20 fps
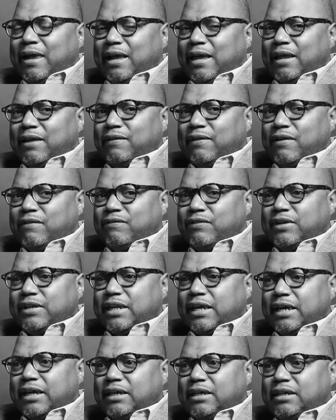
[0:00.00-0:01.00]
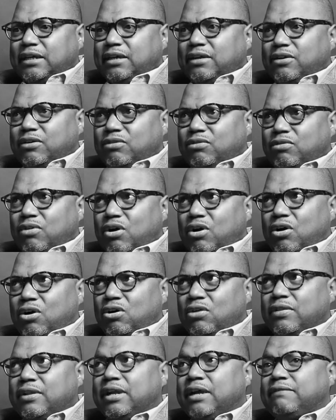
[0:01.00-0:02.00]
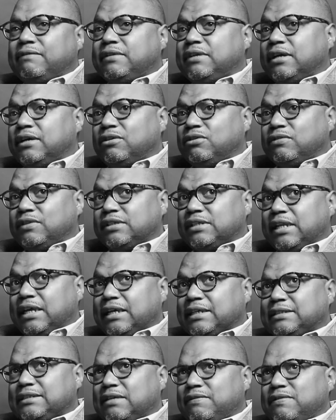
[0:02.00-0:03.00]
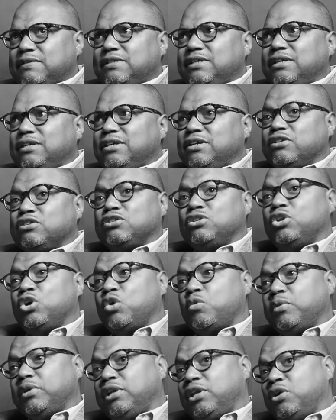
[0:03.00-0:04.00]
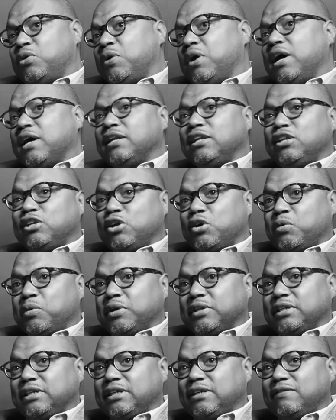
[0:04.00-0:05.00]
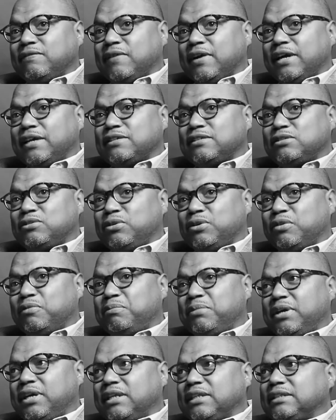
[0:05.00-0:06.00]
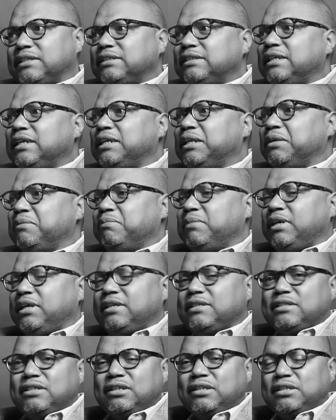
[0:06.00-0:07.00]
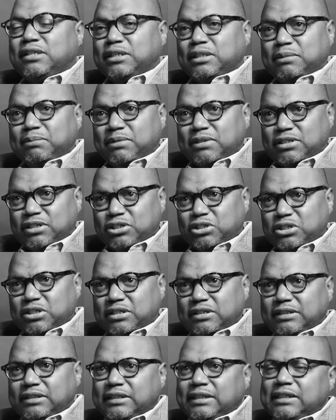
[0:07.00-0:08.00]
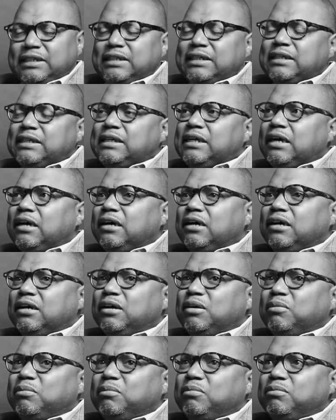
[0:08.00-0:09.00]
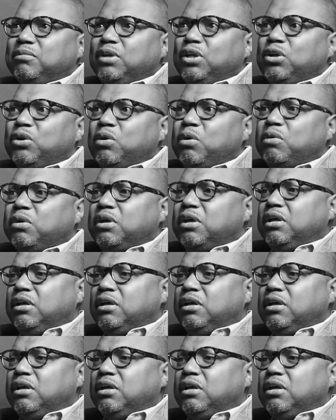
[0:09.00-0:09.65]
Uh, I feel like, you know, all that I've done over these last 17 years, knowingly or unknowingly, right, has sort of been leading me to this position. Um, you know,